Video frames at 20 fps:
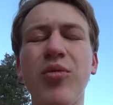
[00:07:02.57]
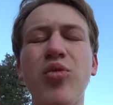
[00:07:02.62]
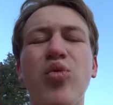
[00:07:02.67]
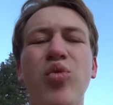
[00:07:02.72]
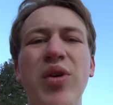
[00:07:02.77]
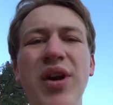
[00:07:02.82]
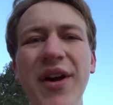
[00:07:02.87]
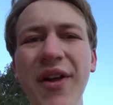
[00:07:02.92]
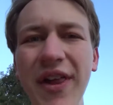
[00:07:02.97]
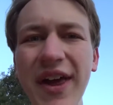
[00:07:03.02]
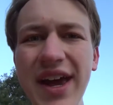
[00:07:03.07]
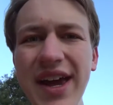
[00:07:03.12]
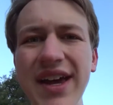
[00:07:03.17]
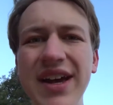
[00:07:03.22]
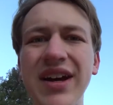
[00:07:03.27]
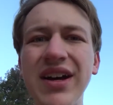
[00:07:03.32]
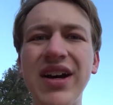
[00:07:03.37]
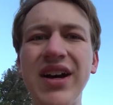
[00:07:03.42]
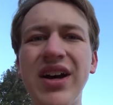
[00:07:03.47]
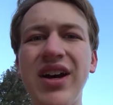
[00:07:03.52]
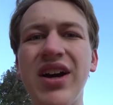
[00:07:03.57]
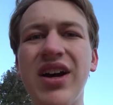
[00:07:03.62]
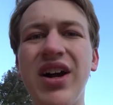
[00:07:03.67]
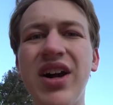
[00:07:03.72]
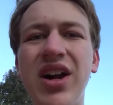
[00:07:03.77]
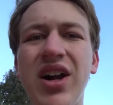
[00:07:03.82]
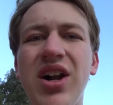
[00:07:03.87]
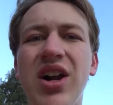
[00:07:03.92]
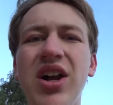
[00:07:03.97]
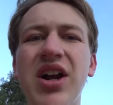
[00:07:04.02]
Really?
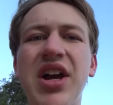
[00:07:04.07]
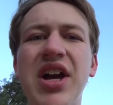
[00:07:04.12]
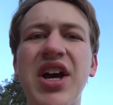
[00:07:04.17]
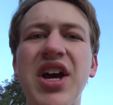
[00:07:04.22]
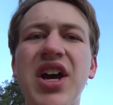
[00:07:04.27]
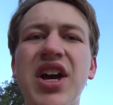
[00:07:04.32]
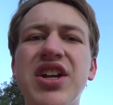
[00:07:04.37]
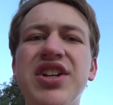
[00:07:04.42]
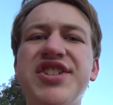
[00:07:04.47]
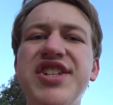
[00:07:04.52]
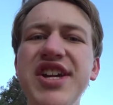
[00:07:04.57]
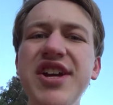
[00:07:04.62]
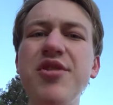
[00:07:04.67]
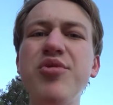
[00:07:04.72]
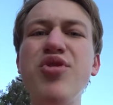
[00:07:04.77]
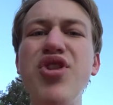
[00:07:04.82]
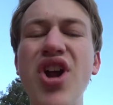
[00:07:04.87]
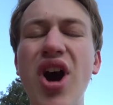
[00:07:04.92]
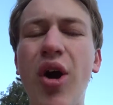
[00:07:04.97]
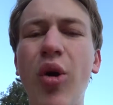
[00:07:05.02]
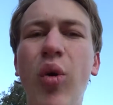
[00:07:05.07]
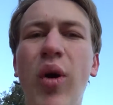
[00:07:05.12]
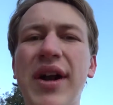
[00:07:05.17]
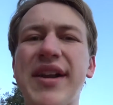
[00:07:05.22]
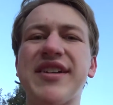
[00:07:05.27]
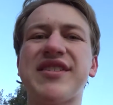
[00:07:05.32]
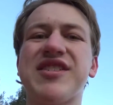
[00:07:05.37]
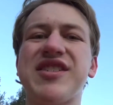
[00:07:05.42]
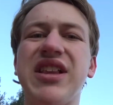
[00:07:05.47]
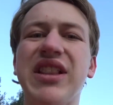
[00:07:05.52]
Do you know what
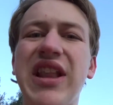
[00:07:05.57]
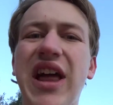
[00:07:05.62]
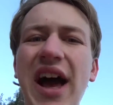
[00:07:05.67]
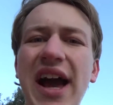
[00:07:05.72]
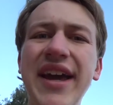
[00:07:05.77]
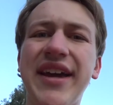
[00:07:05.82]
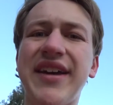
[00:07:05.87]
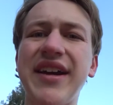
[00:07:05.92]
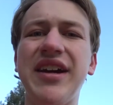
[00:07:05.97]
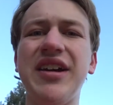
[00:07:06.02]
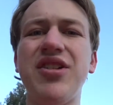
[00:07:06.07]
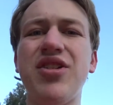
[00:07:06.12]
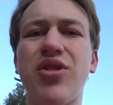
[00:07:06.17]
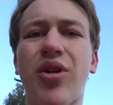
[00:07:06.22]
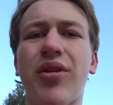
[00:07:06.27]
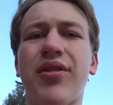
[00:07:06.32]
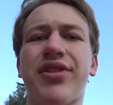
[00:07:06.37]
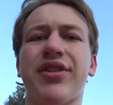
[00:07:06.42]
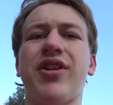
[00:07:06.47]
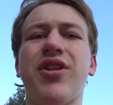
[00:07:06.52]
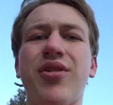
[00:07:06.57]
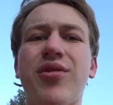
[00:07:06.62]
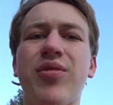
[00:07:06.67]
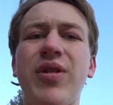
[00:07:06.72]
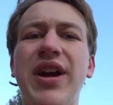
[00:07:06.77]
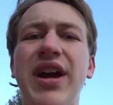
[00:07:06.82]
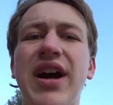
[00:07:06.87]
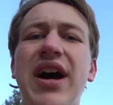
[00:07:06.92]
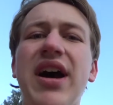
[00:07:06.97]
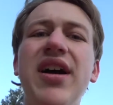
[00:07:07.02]
it's like in North
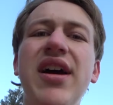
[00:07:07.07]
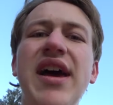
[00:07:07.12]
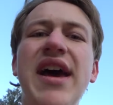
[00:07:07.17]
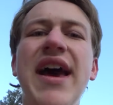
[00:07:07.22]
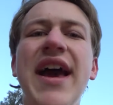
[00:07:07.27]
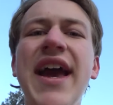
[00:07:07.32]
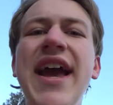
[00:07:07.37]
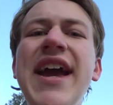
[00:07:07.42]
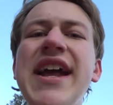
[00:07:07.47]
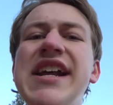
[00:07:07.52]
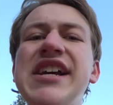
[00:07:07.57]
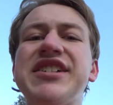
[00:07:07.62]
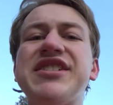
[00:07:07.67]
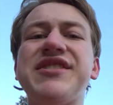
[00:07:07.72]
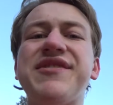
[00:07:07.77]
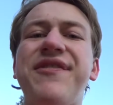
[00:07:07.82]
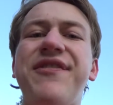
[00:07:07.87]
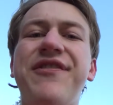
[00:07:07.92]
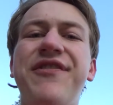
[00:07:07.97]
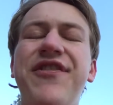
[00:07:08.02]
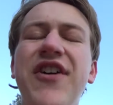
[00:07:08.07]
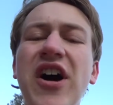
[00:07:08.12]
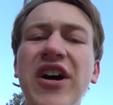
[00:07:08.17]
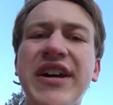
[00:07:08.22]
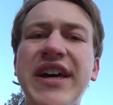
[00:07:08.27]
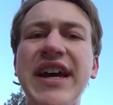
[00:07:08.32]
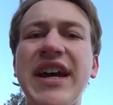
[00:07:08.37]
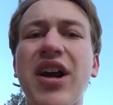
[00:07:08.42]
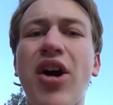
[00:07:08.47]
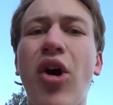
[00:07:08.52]
Korea? It is
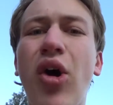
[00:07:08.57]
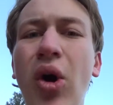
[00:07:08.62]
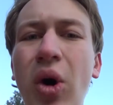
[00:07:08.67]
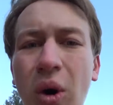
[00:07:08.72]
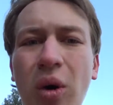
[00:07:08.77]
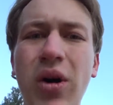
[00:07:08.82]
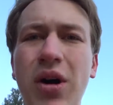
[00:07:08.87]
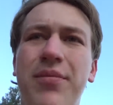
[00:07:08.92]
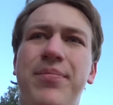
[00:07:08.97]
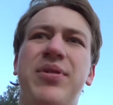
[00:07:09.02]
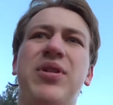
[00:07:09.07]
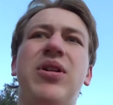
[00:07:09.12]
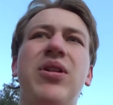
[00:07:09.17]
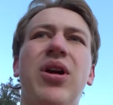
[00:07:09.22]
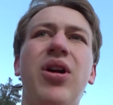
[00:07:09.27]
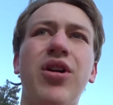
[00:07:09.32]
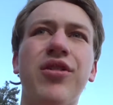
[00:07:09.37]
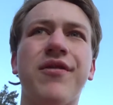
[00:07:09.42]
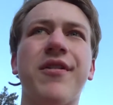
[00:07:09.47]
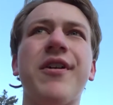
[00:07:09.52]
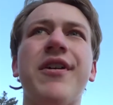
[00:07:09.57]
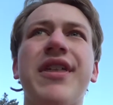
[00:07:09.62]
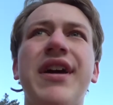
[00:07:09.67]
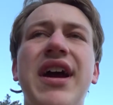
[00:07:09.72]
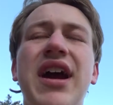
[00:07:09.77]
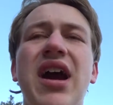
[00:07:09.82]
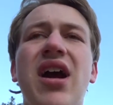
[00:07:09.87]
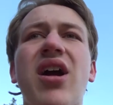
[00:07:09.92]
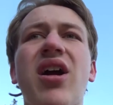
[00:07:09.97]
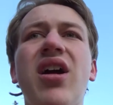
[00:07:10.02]
fucking horrible over
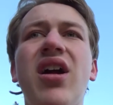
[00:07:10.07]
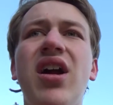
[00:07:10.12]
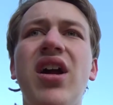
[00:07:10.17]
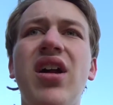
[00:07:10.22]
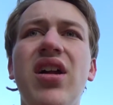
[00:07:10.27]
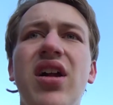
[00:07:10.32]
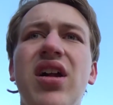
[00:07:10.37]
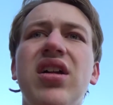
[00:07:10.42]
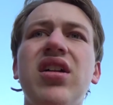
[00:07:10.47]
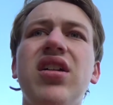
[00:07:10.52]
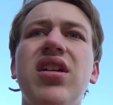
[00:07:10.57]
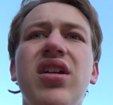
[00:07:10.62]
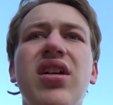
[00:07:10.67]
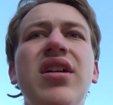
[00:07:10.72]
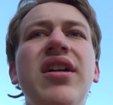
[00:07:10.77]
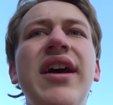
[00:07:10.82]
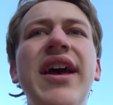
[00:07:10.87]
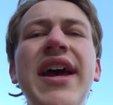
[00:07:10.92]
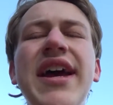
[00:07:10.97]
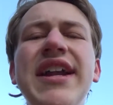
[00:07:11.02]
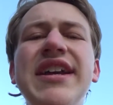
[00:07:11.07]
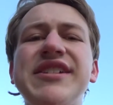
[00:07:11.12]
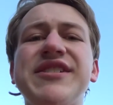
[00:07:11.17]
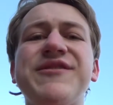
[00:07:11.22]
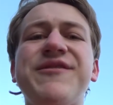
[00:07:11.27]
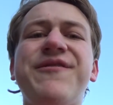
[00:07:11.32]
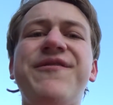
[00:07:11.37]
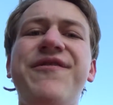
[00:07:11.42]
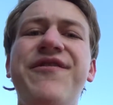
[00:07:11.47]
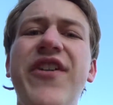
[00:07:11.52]
there. It is
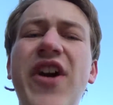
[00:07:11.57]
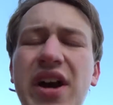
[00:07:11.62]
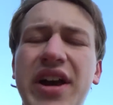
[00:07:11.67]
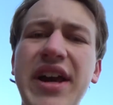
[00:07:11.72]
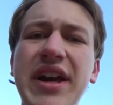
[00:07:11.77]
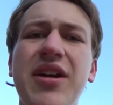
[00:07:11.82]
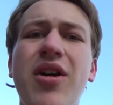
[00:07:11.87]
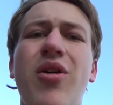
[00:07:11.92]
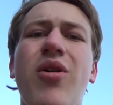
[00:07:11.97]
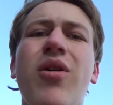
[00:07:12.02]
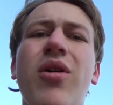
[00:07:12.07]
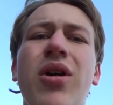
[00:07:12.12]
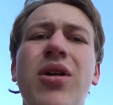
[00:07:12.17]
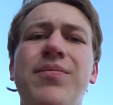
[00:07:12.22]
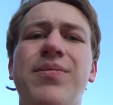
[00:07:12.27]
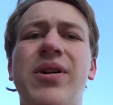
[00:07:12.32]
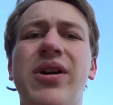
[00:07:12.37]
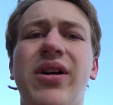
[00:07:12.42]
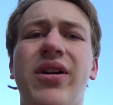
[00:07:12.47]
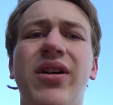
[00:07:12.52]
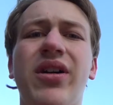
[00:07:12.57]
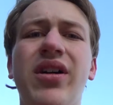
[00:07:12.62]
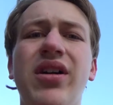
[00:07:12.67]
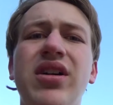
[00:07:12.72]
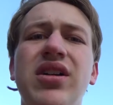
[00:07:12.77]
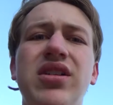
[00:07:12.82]
fucking horrible.